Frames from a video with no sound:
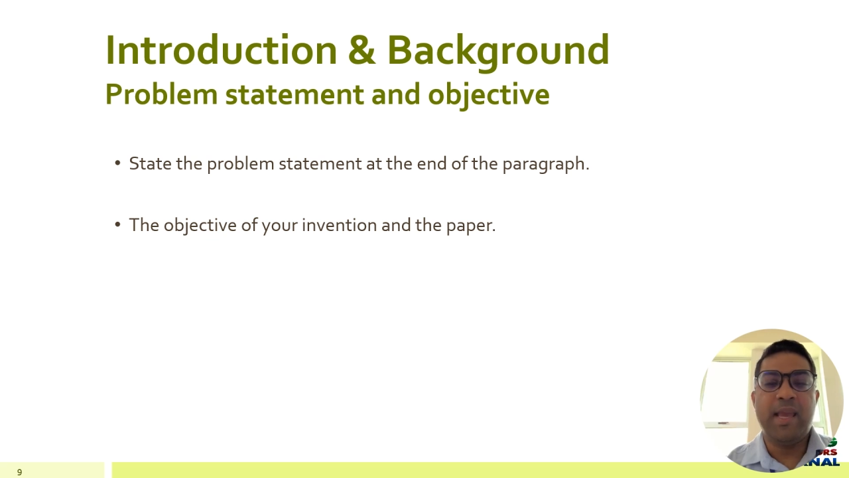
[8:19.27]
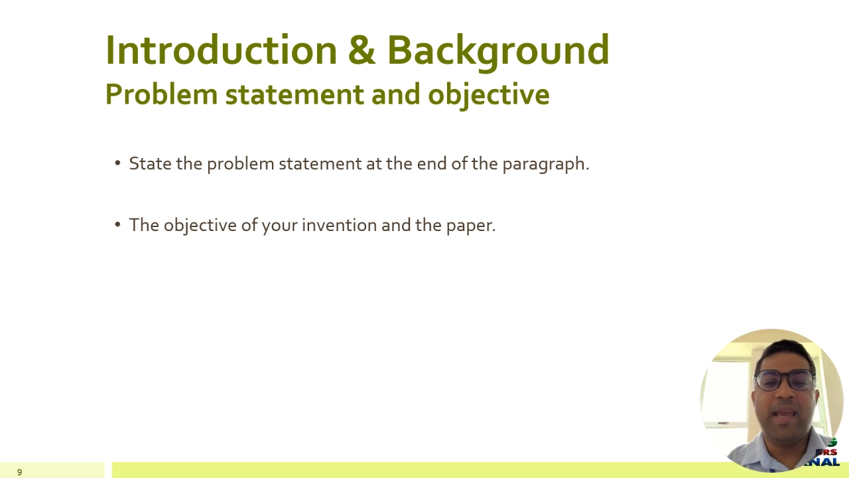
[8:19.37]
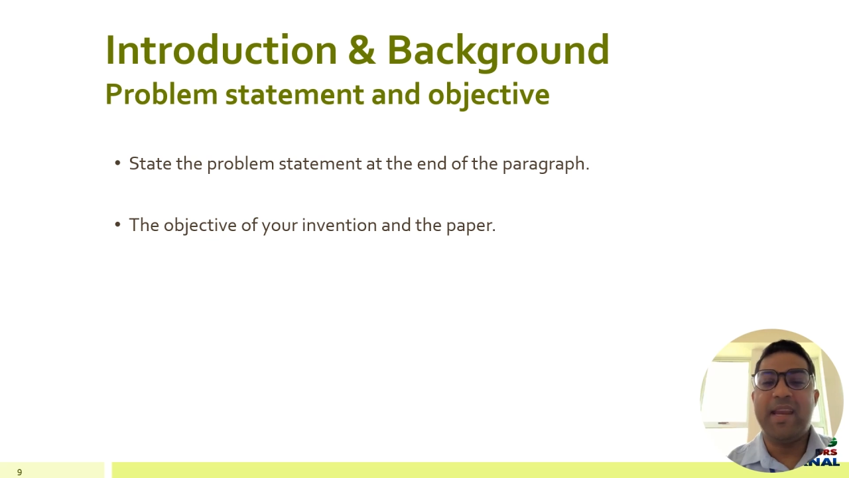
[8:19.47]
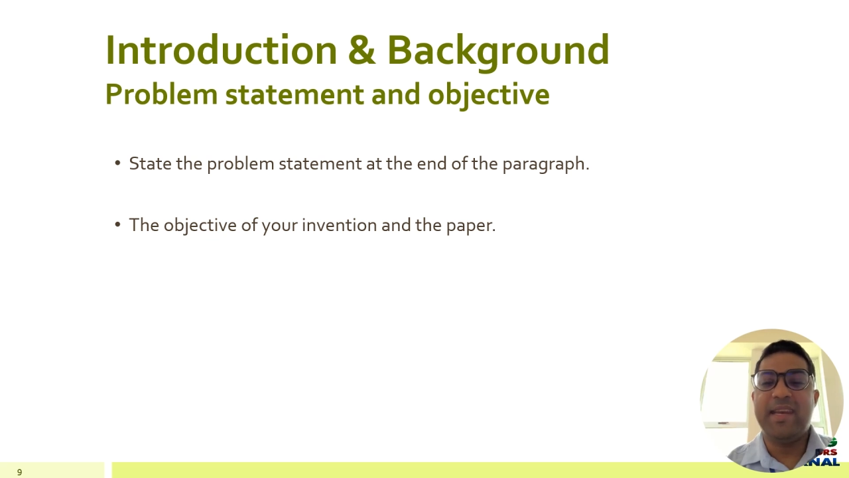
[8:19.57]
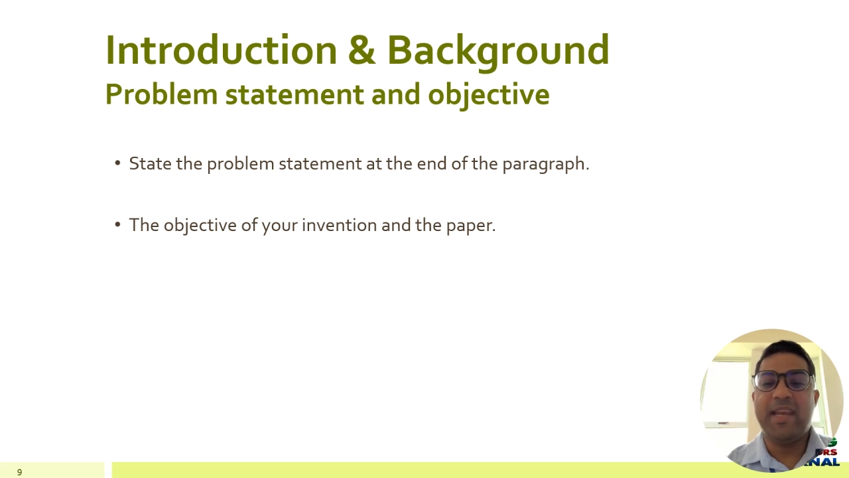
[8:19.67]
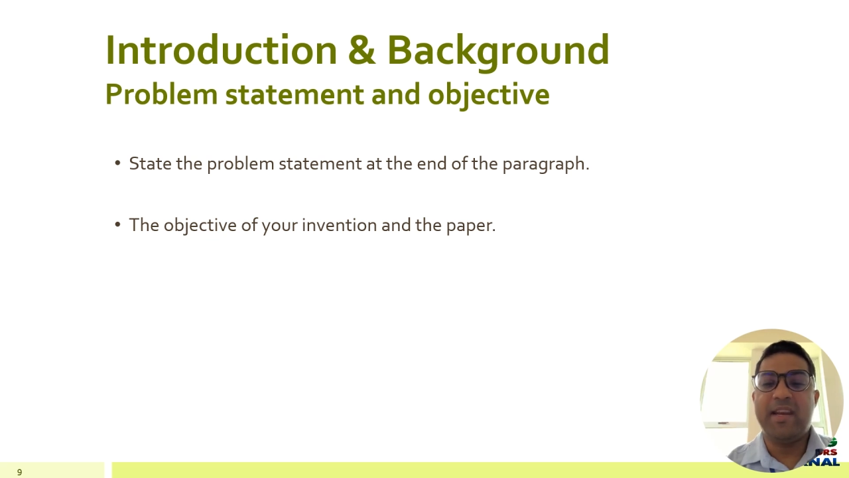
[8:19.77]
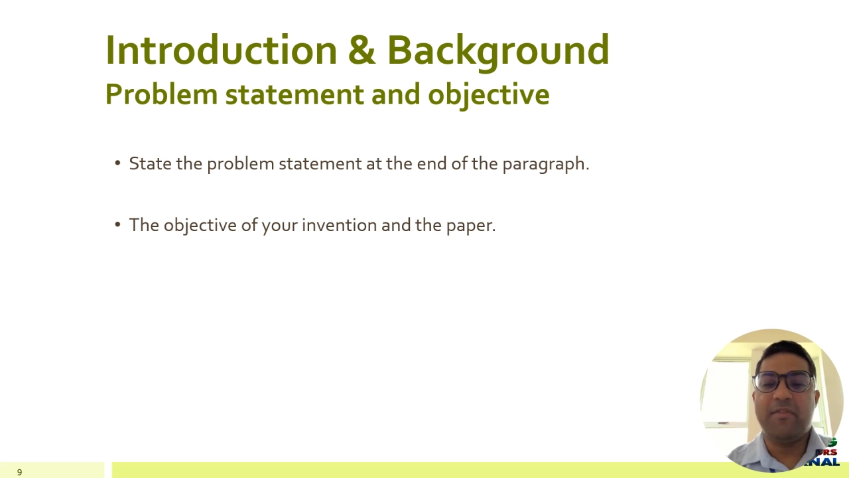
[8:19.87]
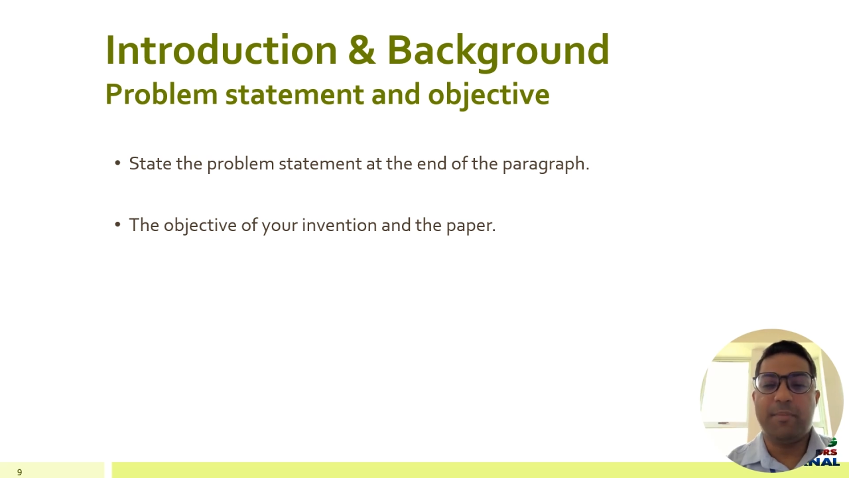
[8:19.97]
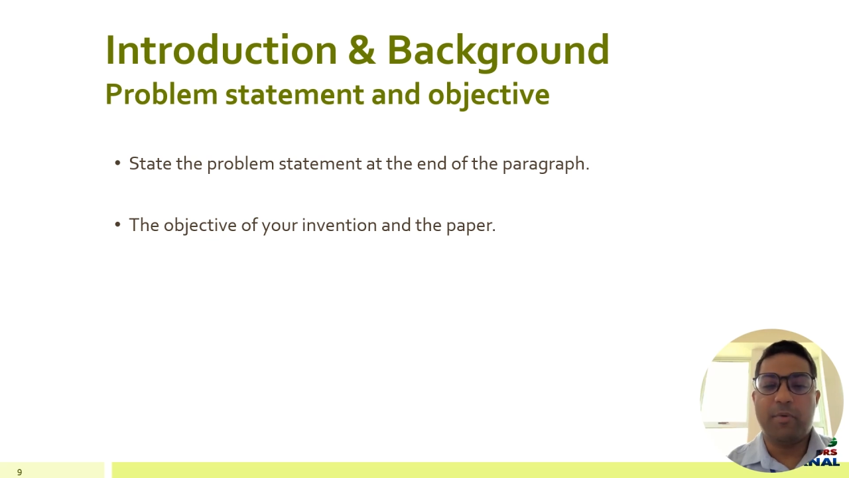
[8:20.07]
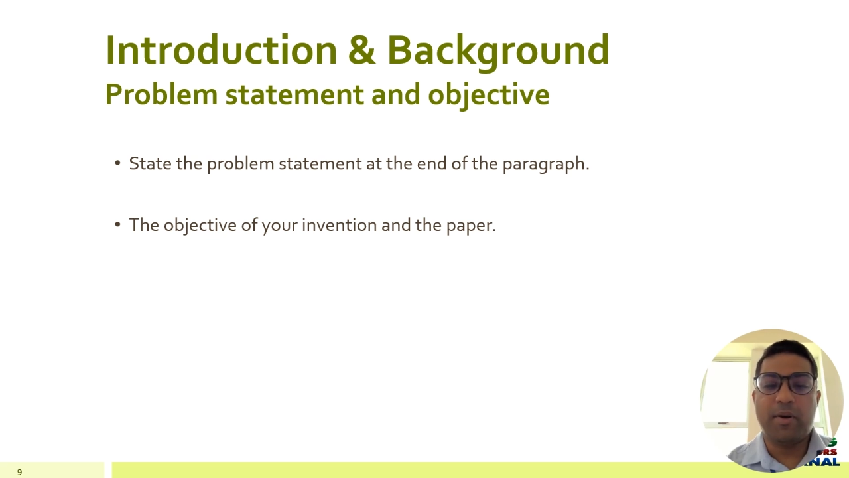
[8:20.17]
at the end
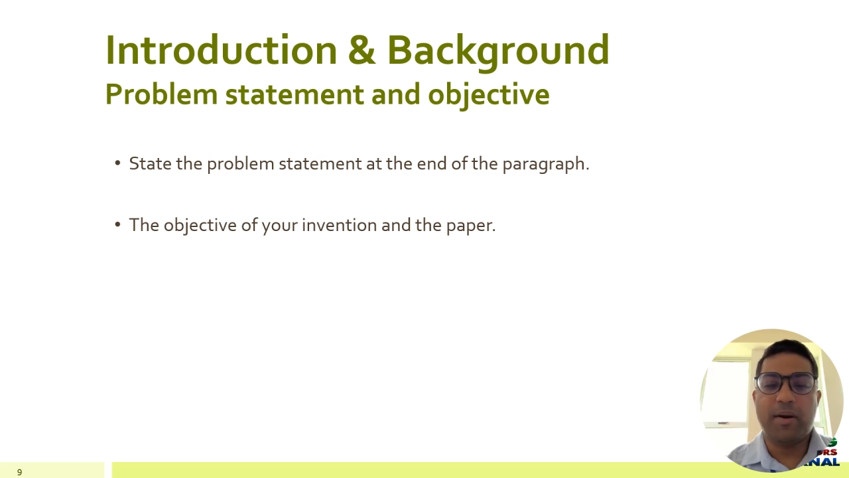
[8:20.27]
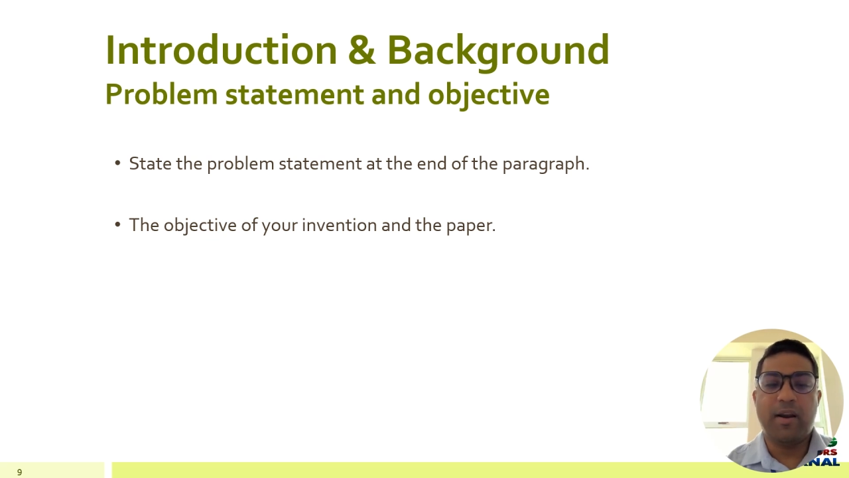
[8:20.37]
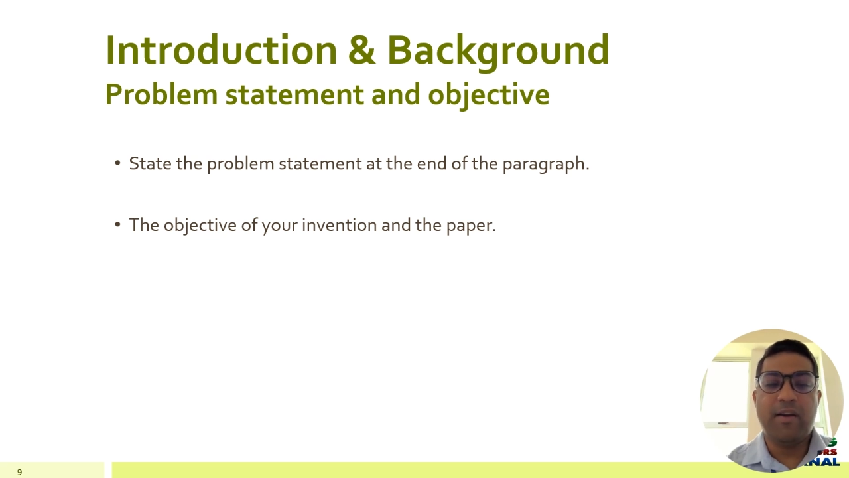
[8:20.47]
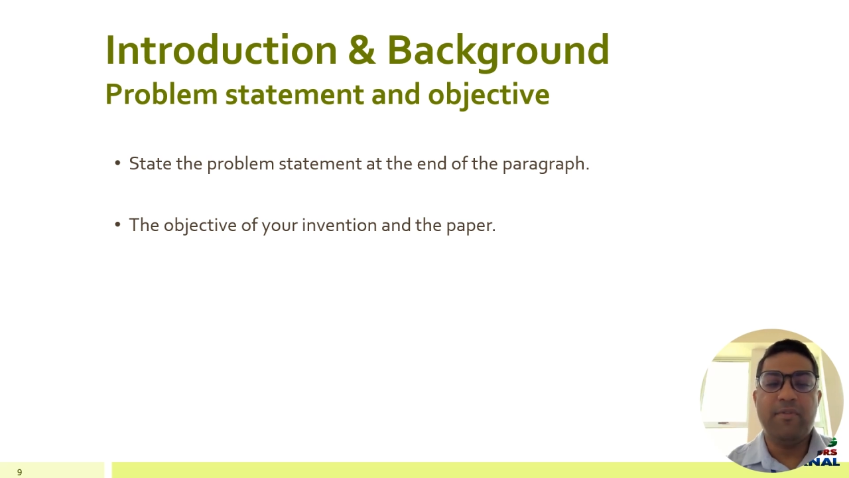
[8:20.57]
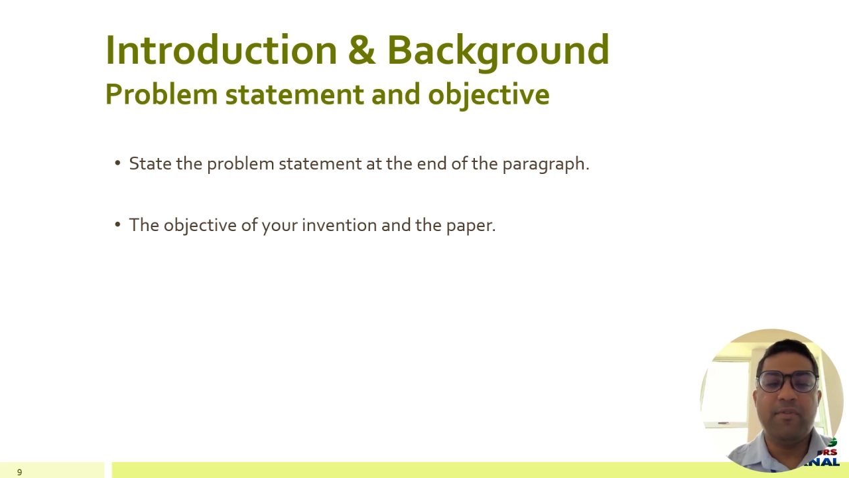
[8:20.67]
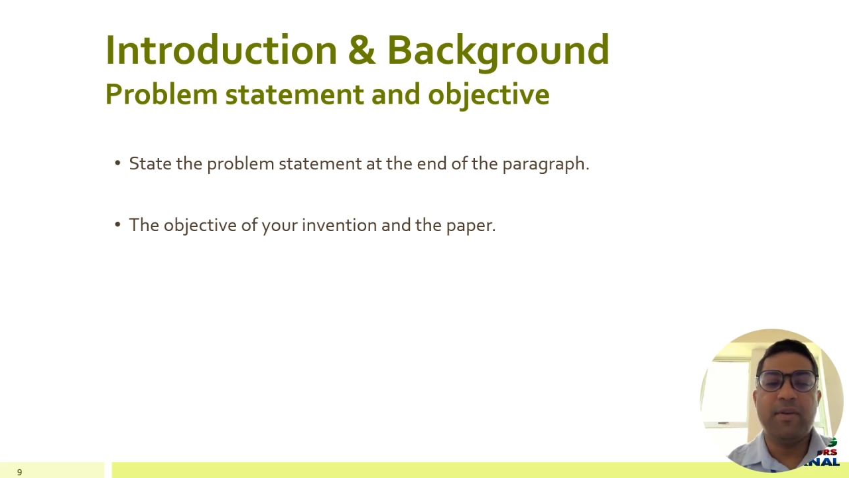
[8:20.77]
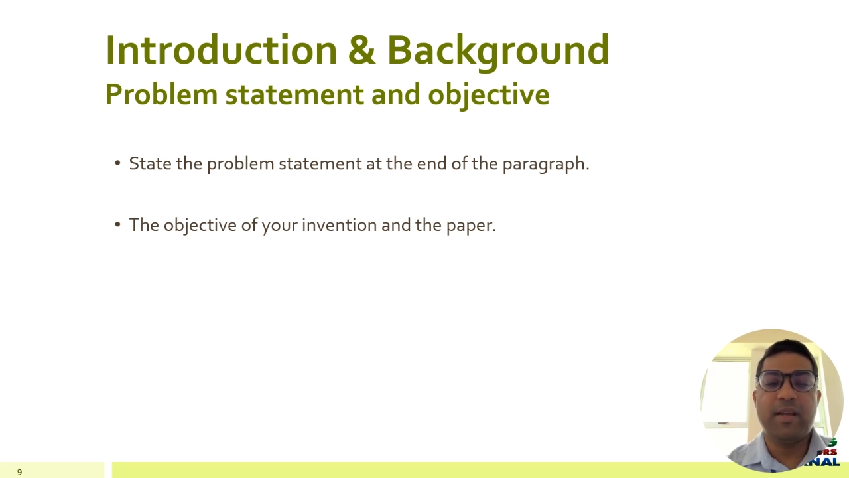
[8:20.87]
of the paragraph,